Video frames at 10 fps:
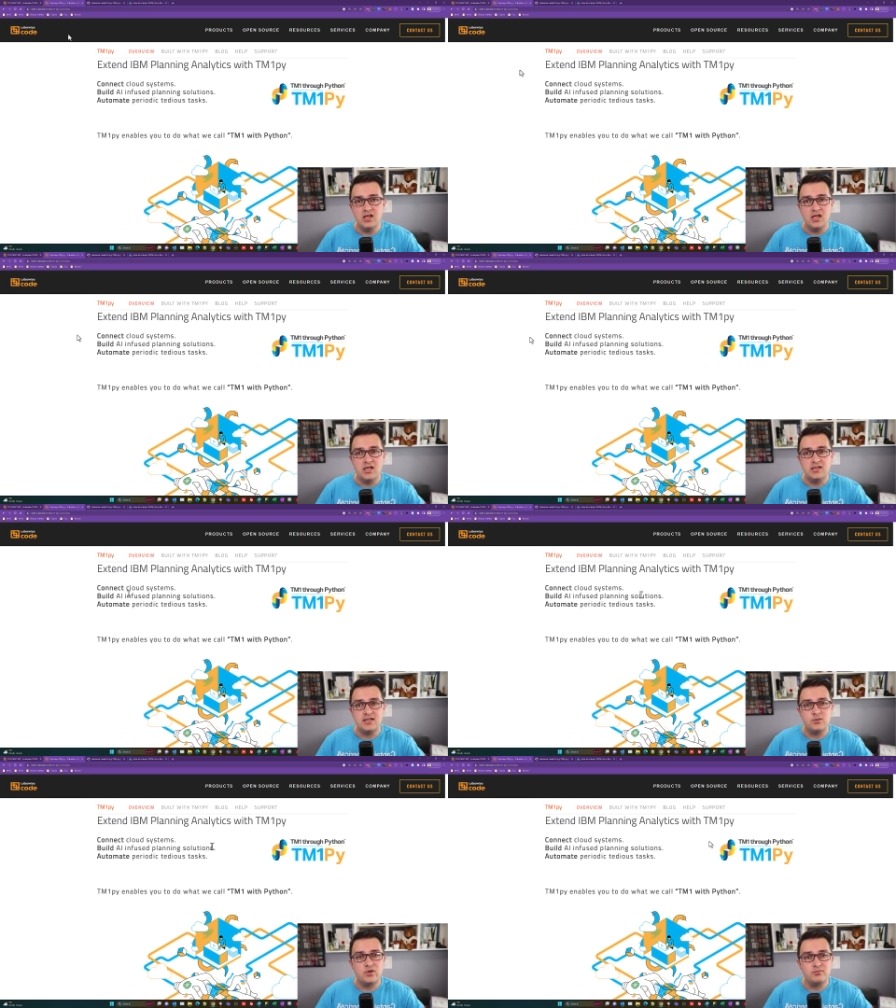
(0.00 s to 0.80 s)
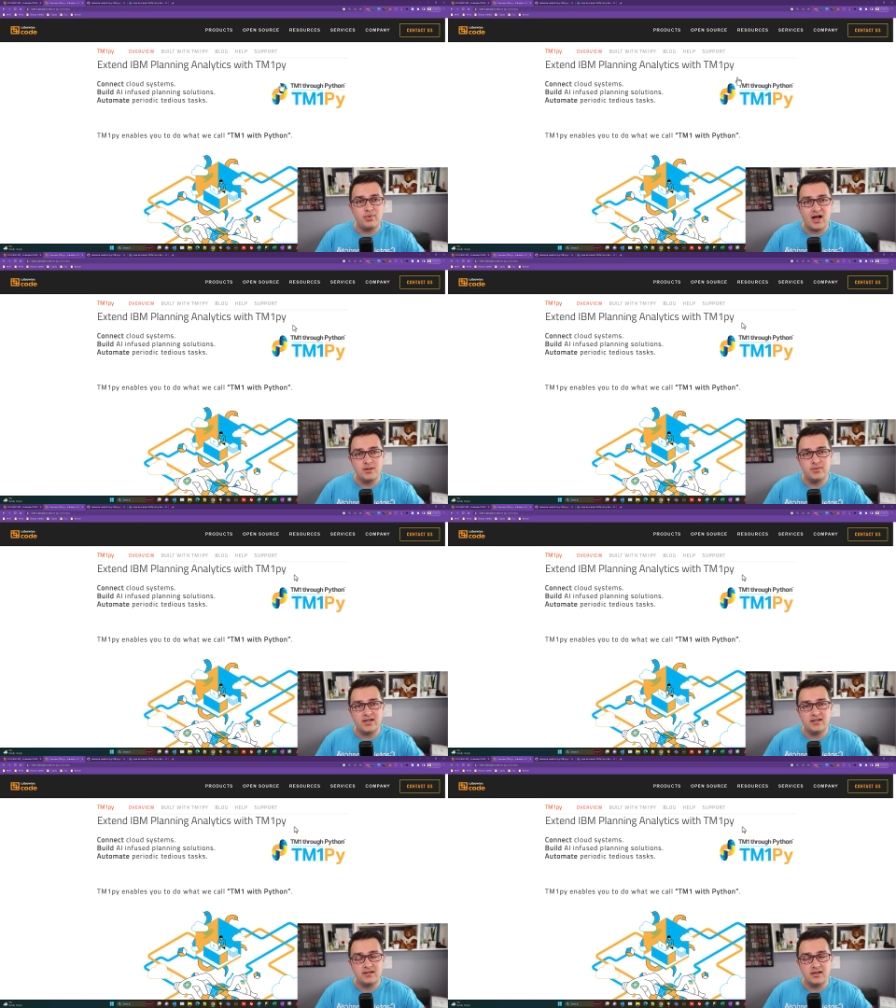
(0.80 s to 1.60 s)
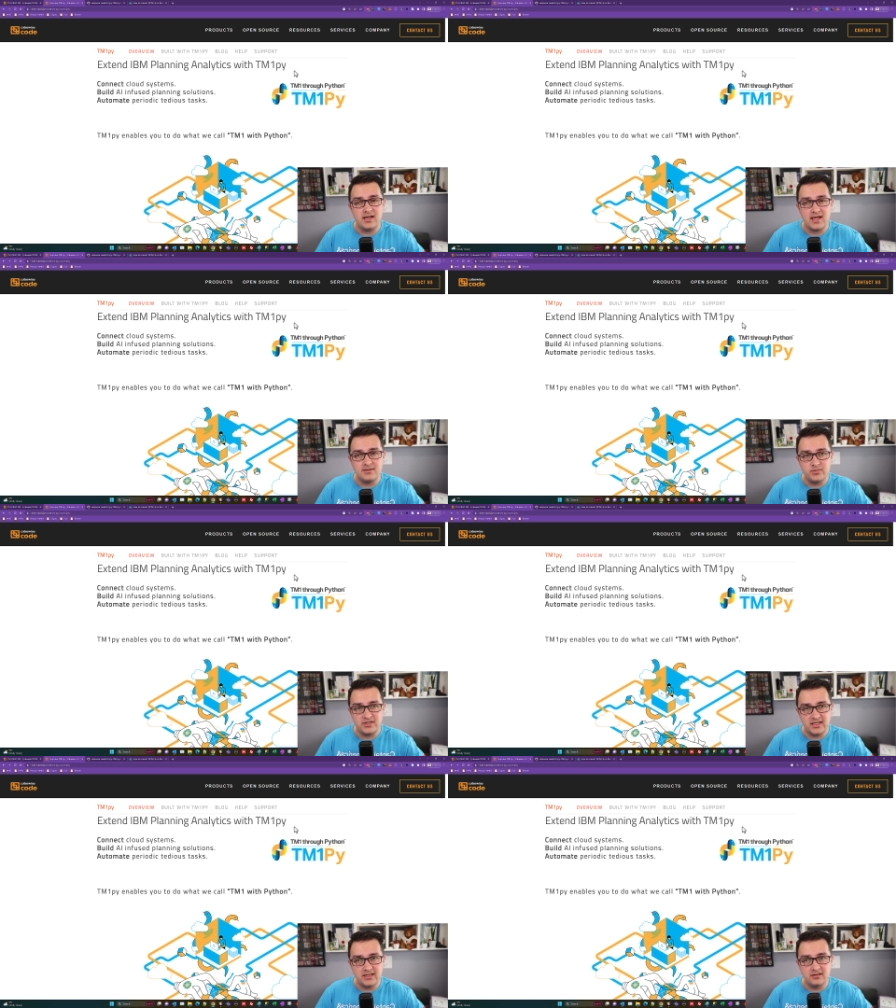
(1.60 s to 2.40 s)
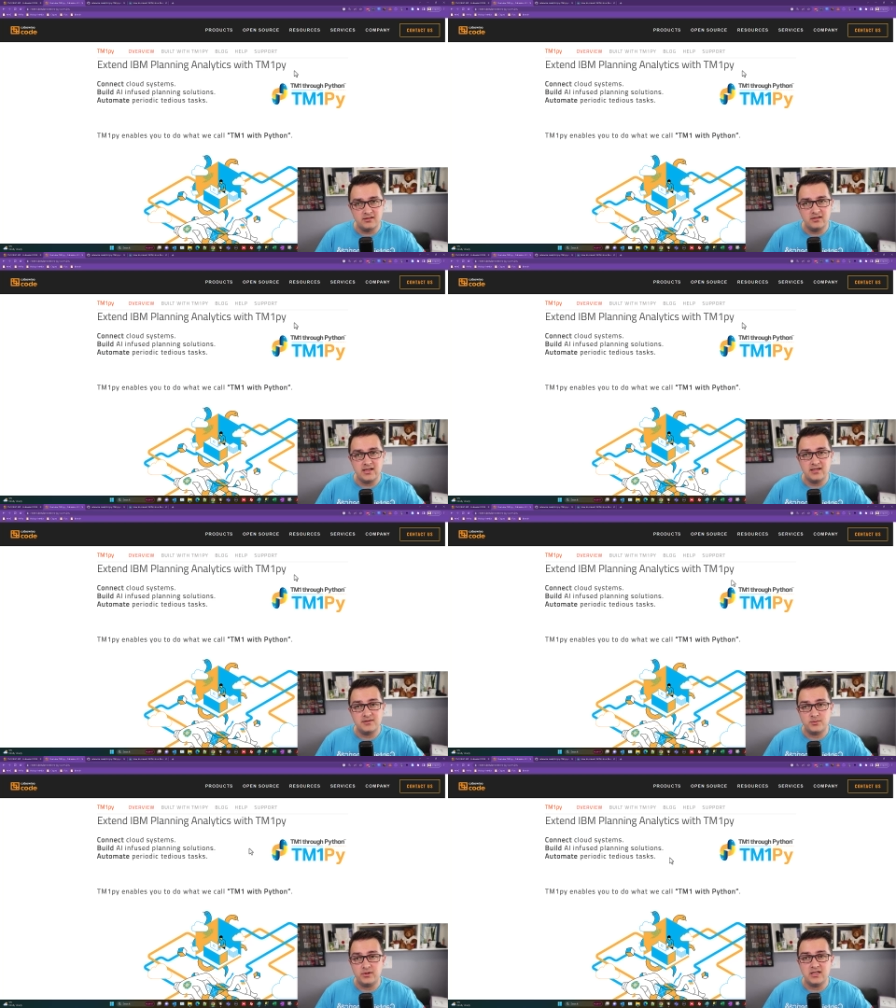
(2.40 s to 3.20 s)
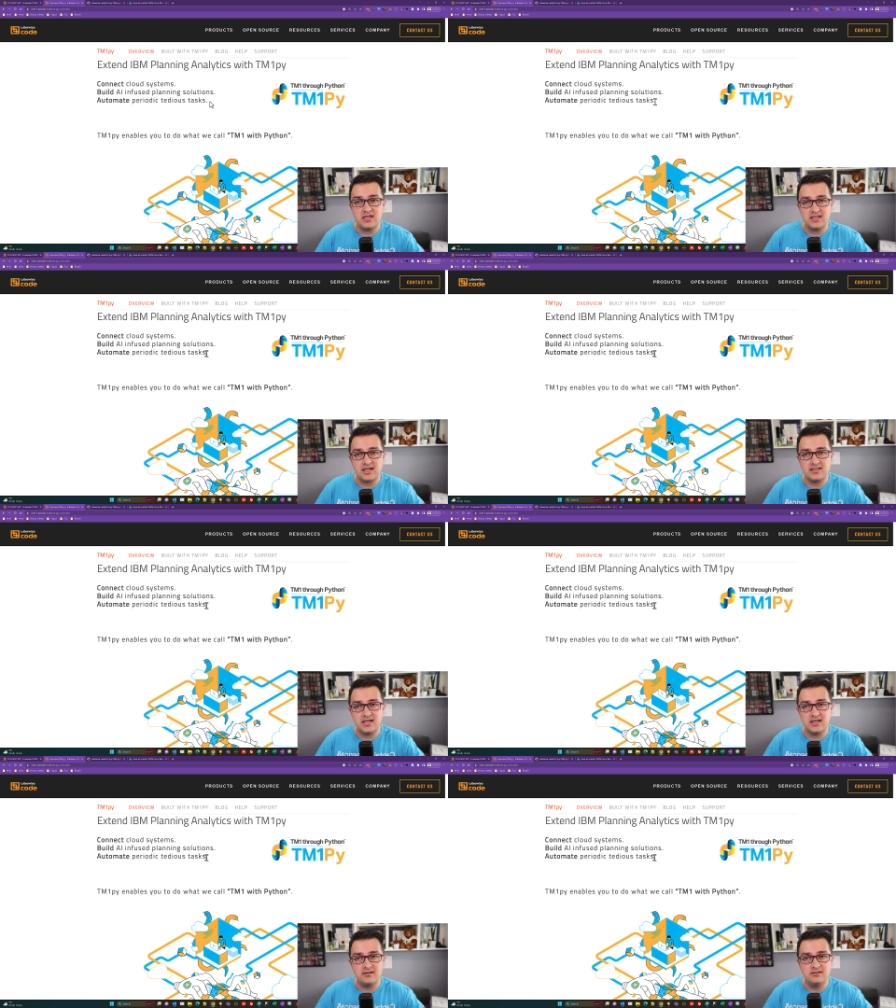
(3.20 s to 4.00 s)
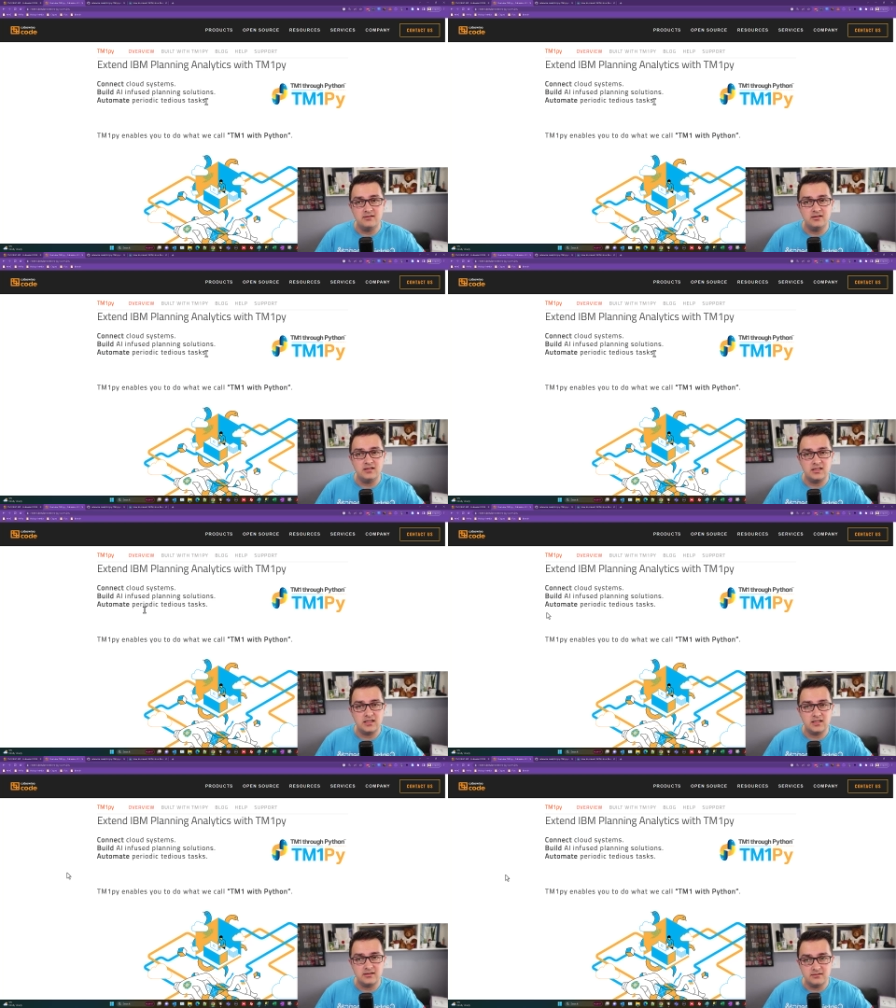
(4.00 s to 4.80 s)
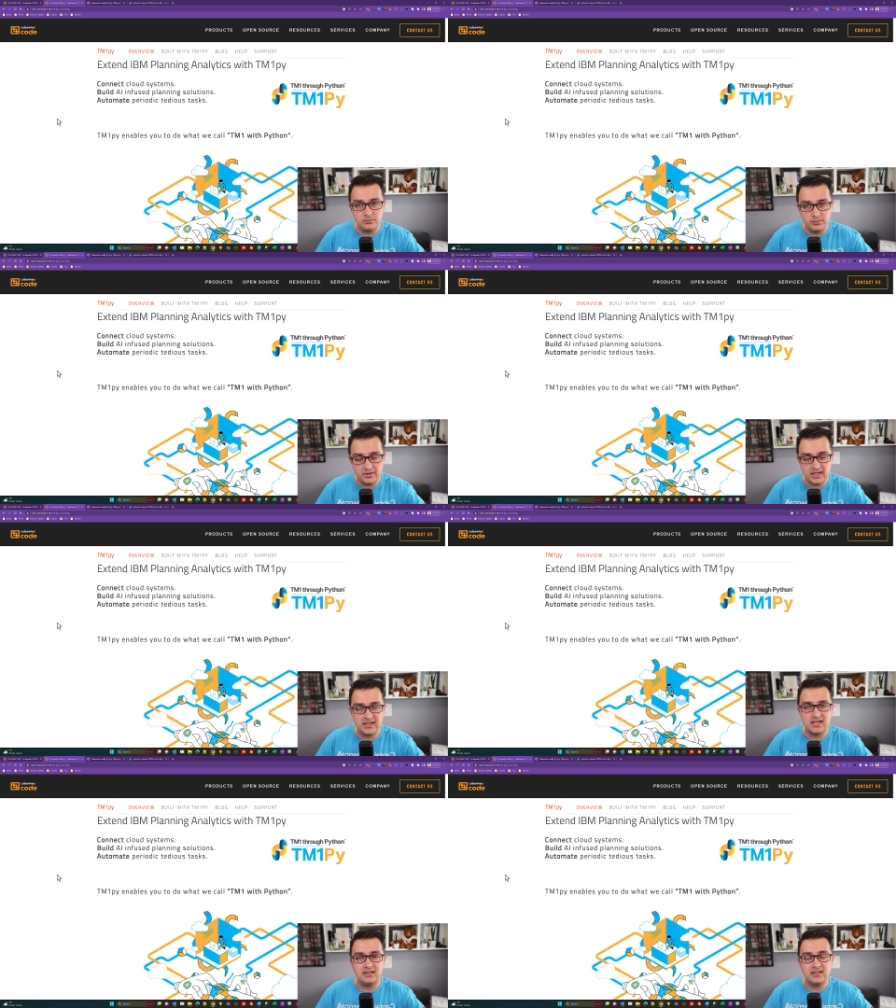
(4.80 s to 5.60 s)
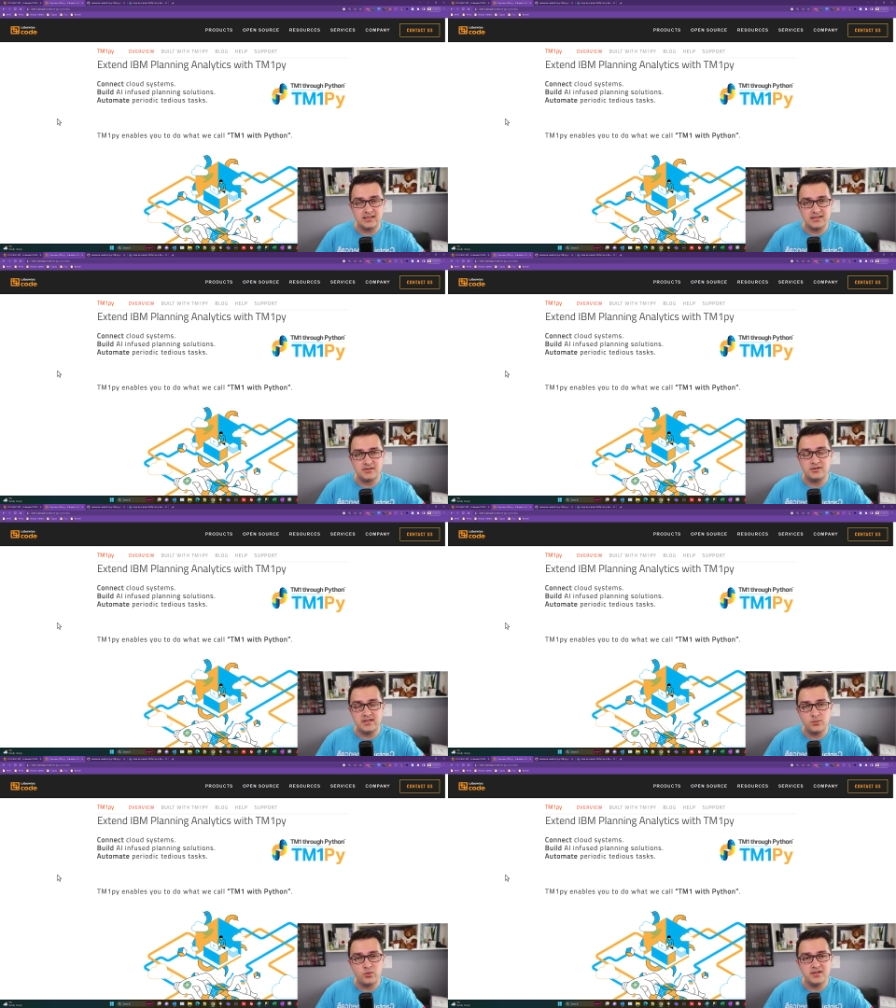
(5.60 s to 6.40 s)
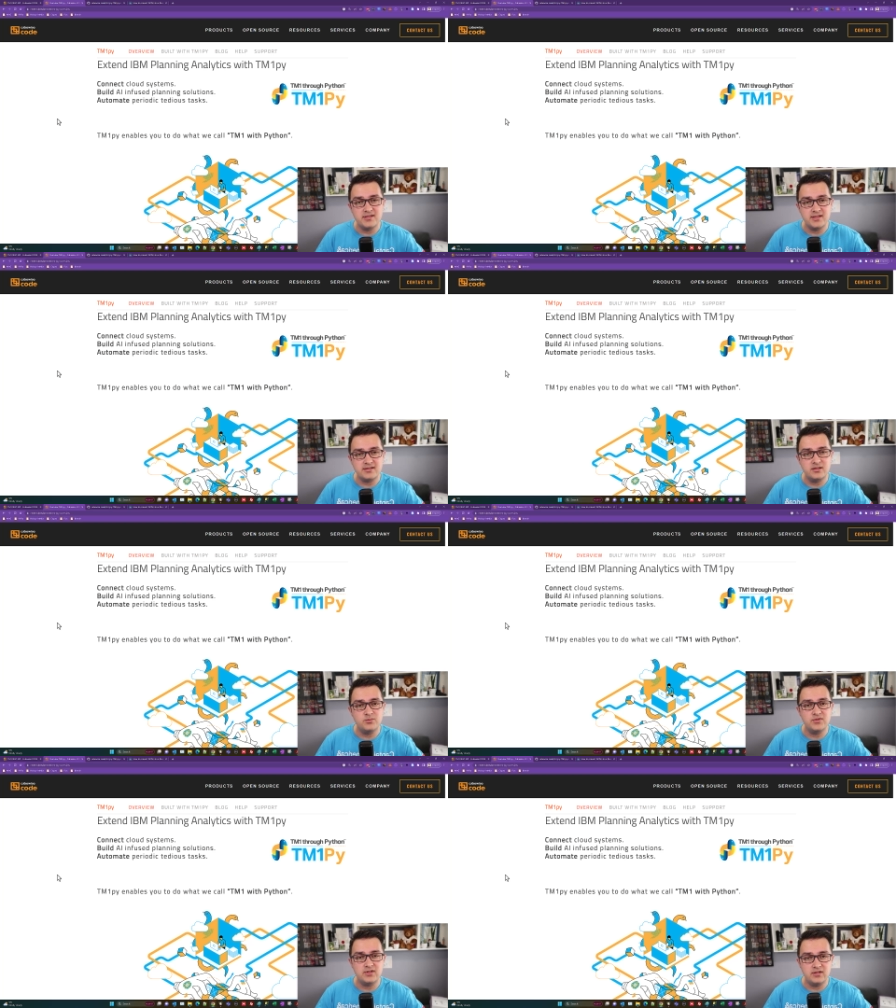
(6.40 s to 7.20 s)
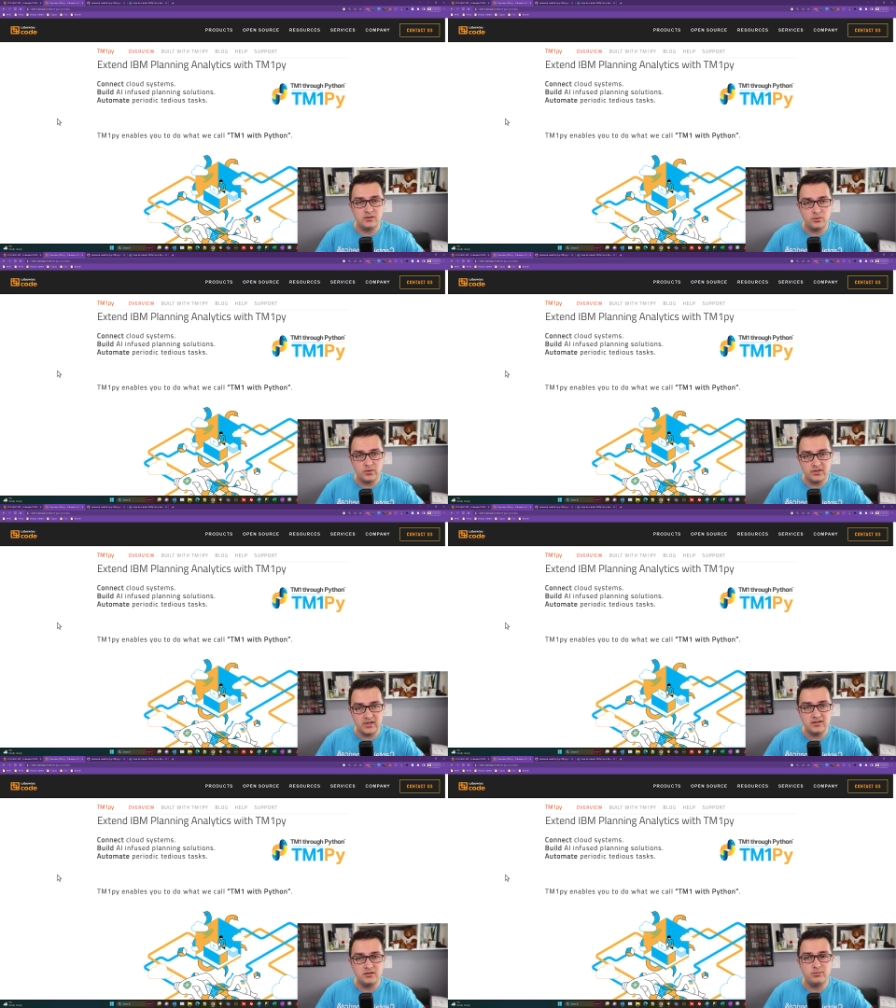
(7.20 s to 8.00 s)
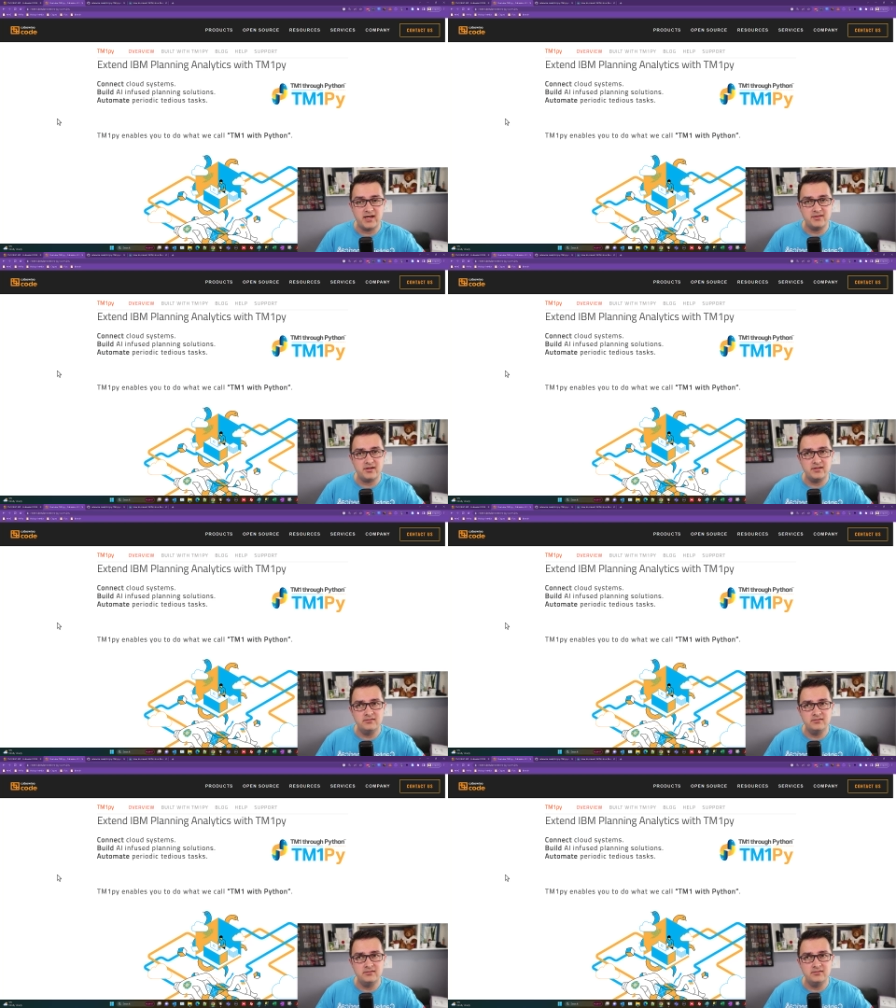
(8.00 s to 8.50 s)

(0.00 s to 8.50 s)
T M one Py, by uh, in particular, is really connecting the Planning Analytics or T M one systems into Python.